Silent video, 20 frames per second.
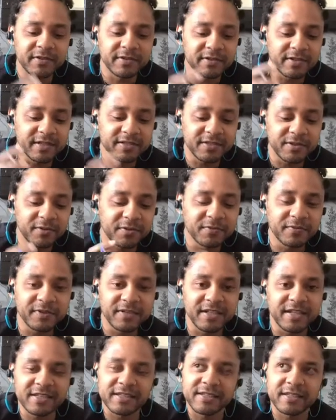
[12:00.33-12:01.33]
That's the whole thing.
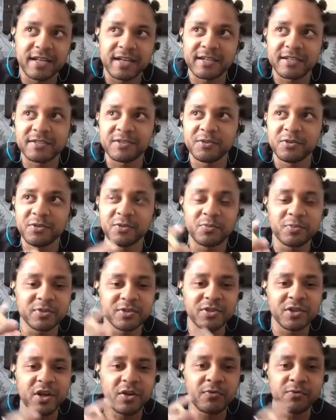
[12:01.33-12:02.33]
That's like, who wants to
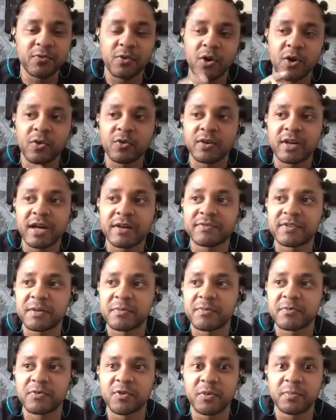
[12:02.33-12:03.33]
go through a whole lifetime of
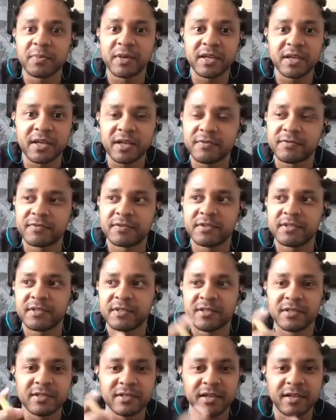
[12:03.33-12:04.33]
not being loved?
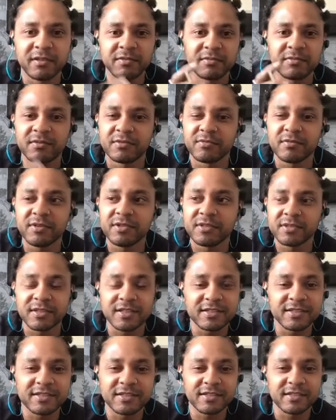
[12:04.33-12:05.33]
And what?
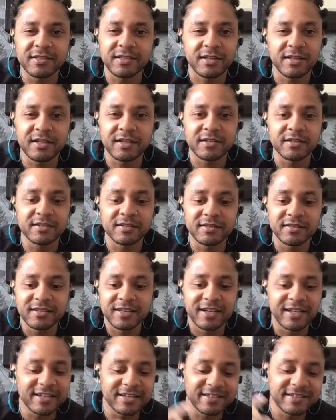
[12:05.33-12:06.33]
That's, nah.
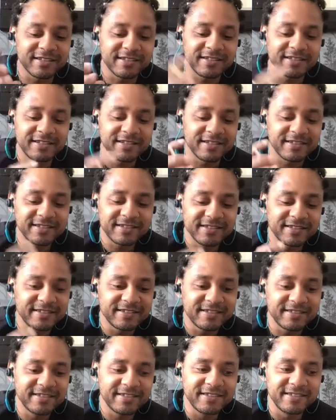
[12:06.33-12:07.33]
Like,
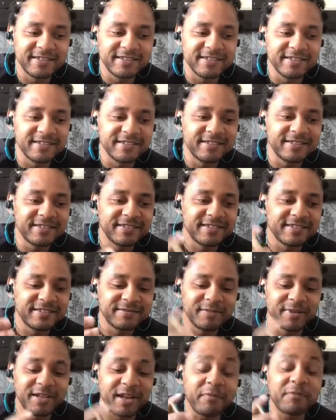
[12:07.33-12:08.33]
yeah.
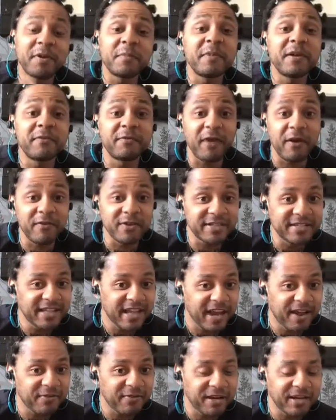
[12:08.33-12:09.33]
But love can be very
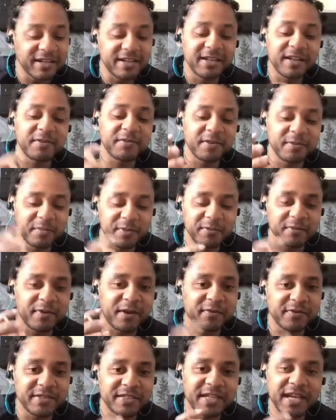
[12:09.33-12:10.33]
scary. Love can be
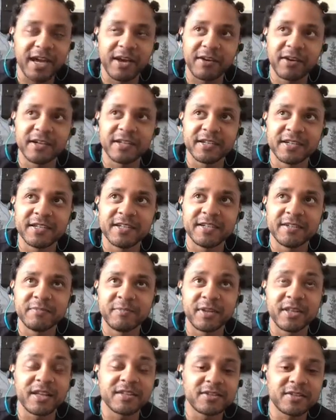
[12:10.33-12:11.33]
very scary. But
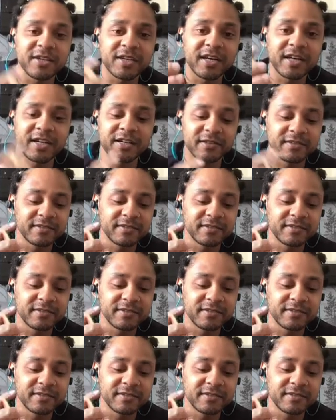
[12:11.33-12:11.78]
that's okay.